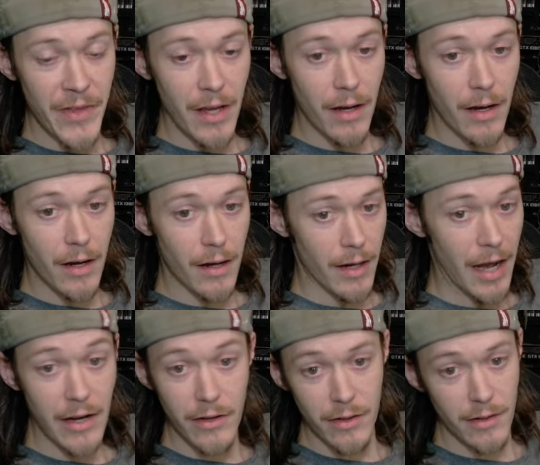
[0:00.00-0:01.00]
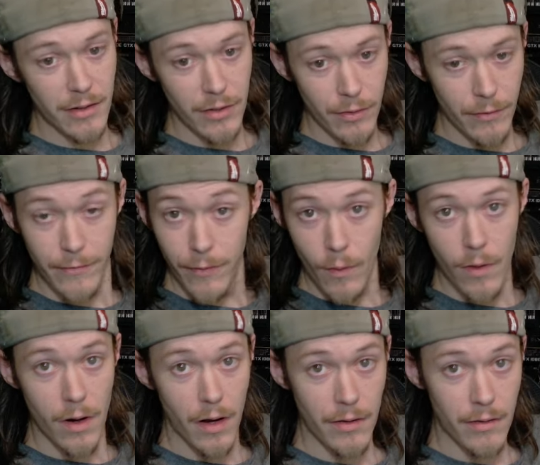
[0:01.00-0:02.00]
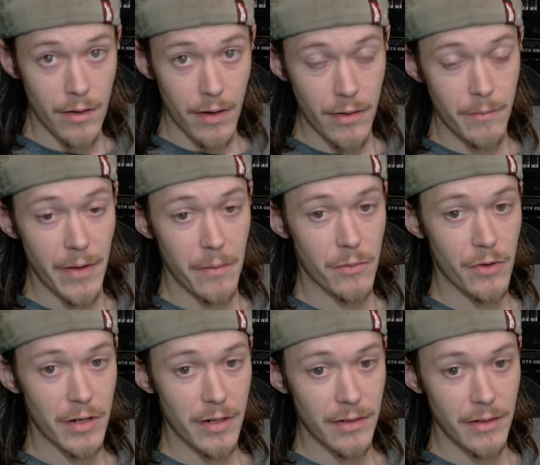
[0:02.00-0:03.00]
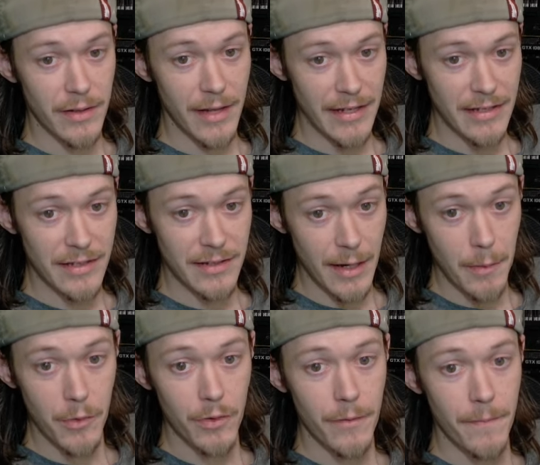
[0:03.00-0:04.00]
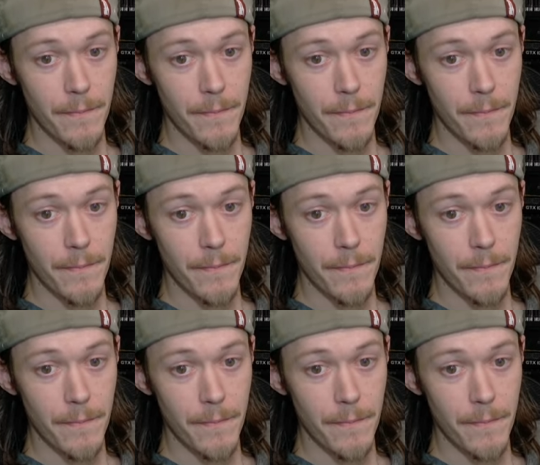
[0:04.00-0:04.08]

I can do 400 on the memory, and that's stable.